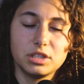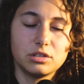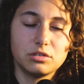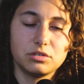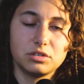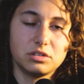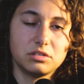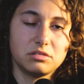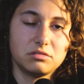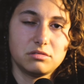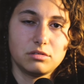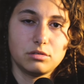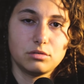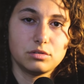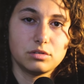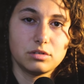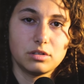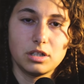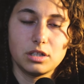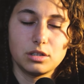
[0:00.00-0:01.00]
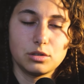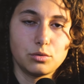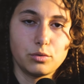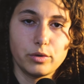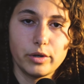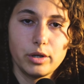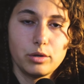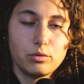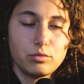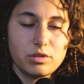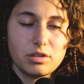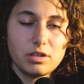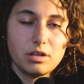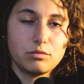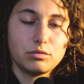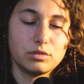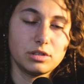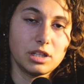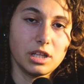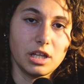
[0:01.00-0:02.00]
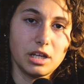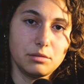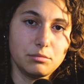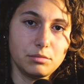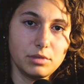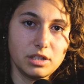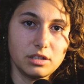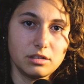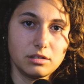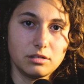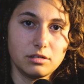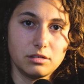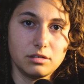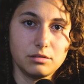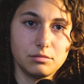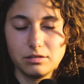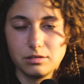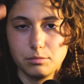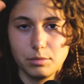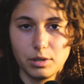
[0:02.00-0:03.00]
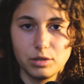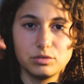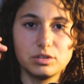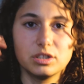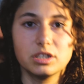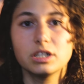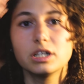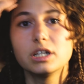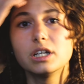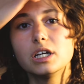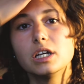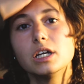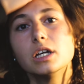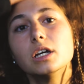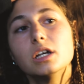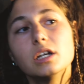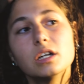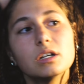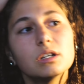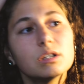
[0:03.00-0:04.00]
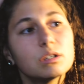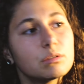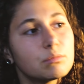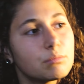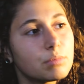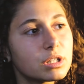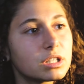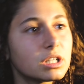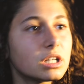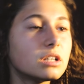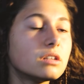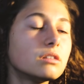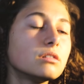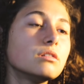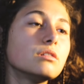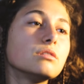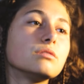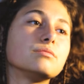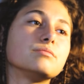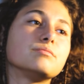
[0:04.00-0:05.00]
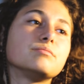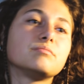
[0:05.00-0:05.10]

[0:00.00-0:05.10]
there's also another way without climbing the mountain, but I don't know.